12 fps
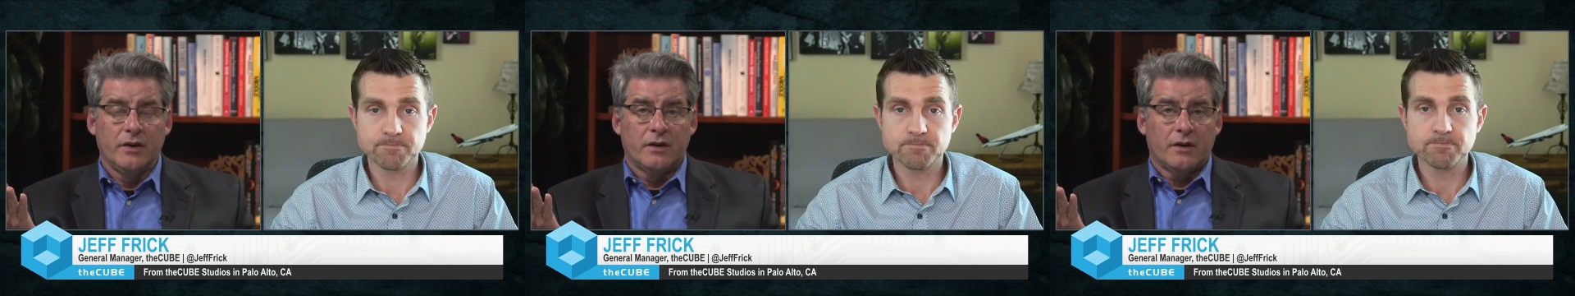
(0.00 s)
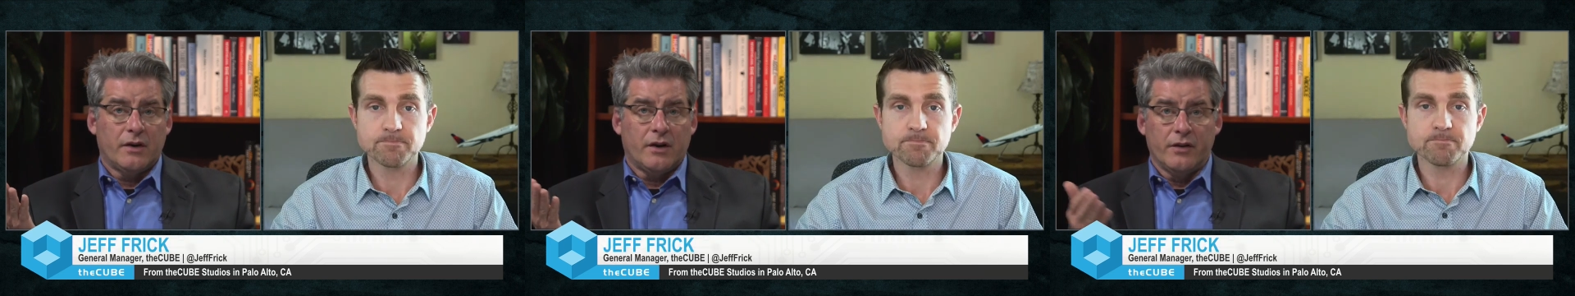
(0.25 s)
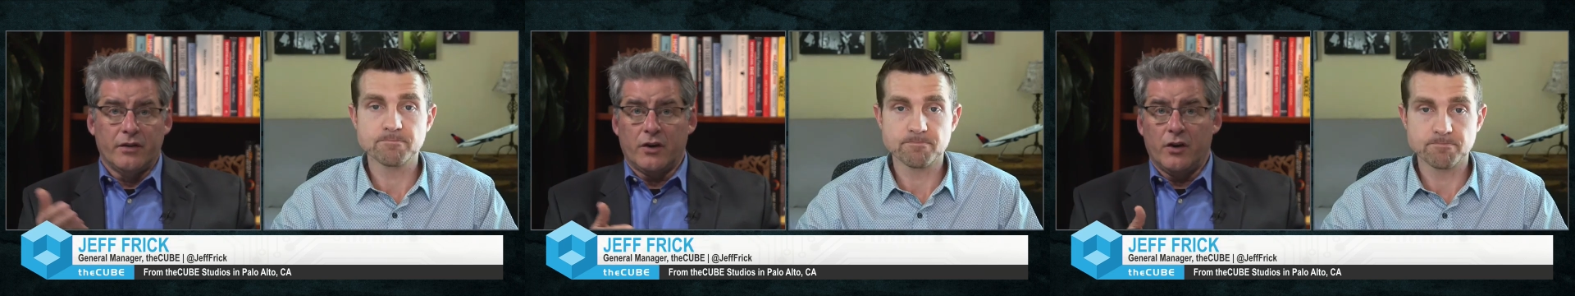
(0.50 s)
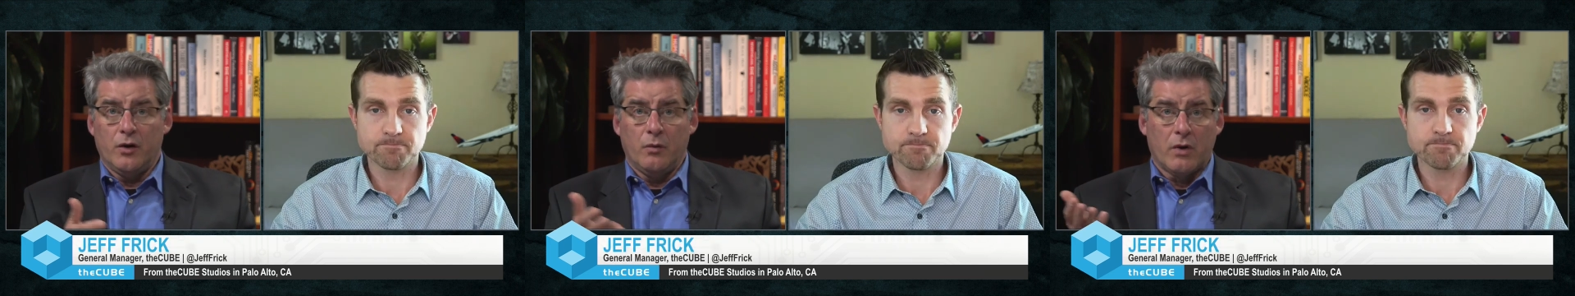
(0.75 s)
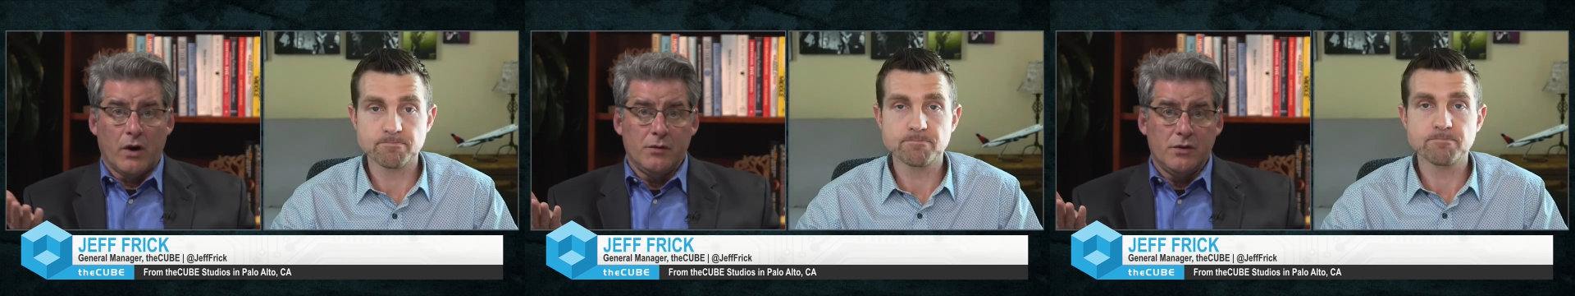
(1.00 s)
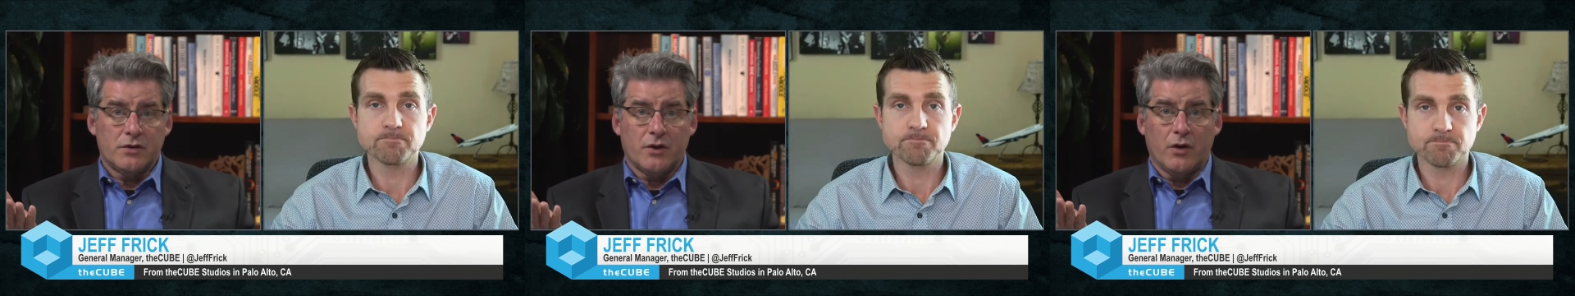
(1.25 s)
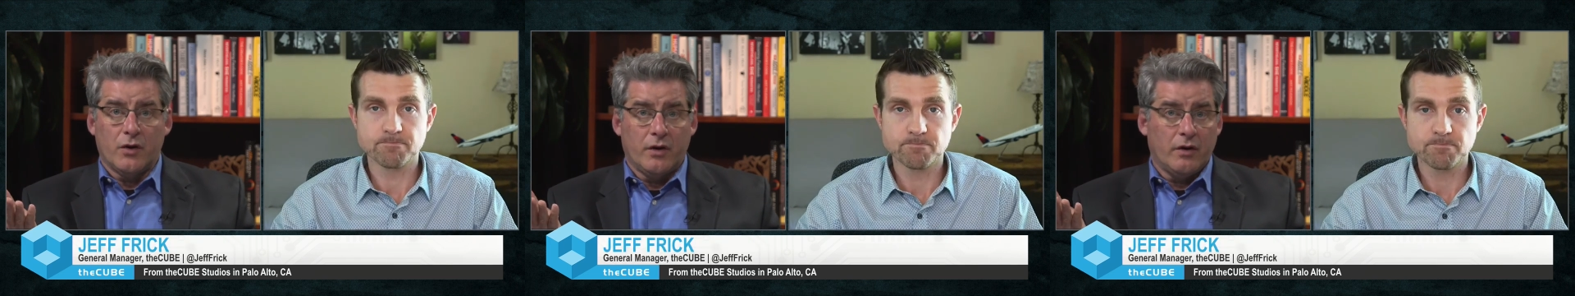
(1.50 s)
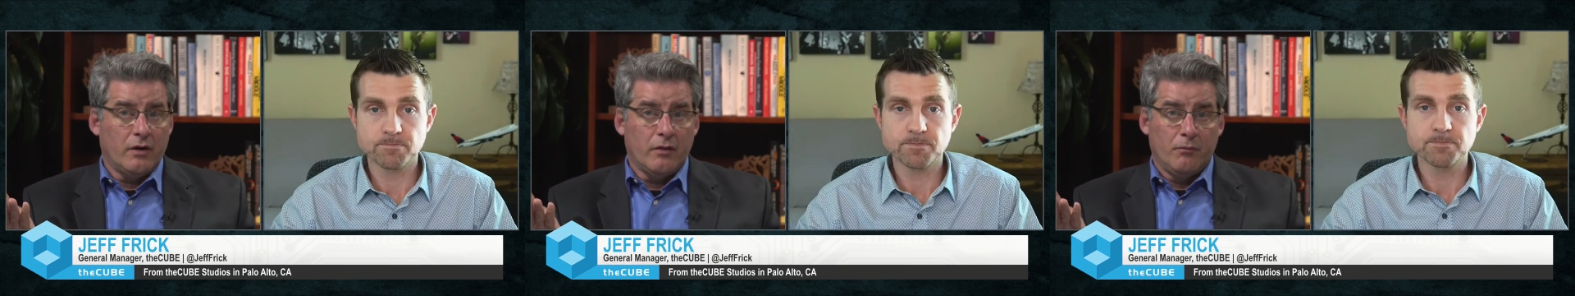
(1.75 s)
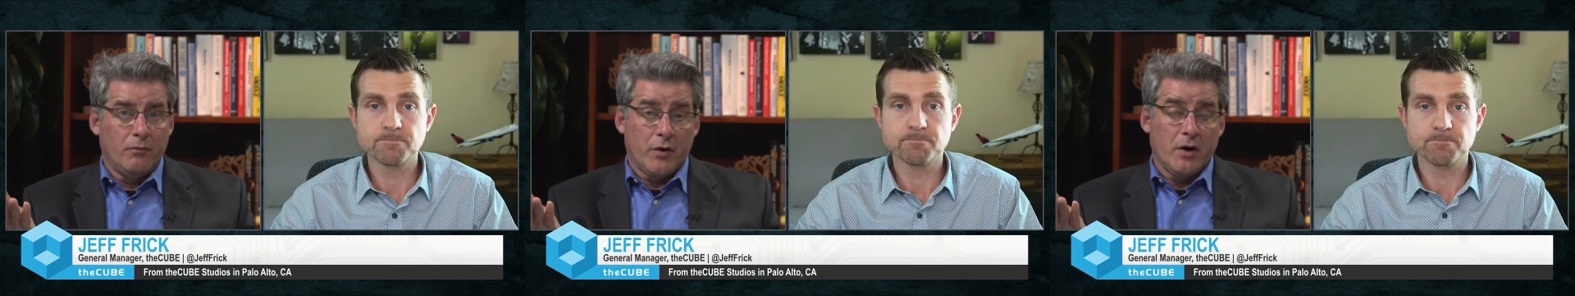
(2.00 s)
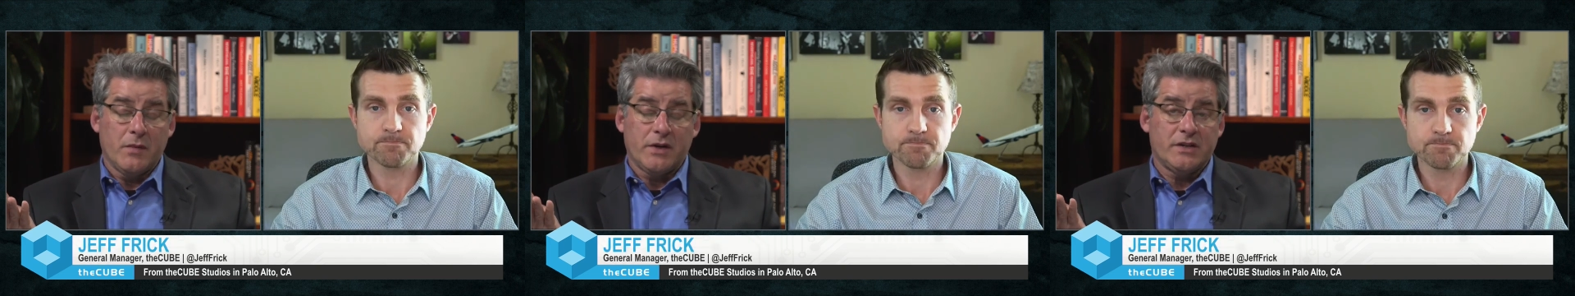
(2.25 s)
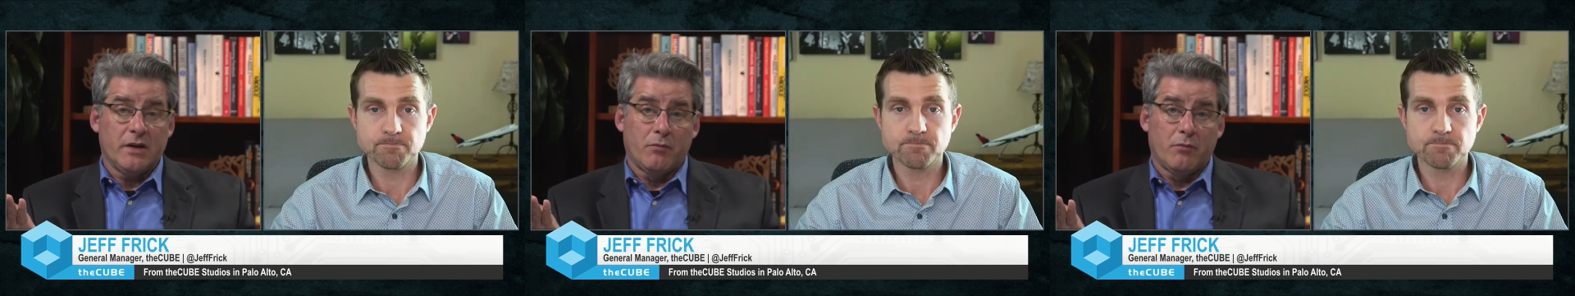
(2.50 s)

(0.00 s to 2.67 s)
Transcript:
Speaker 1: uh, on theCUBE, right? We used to go to pretty much,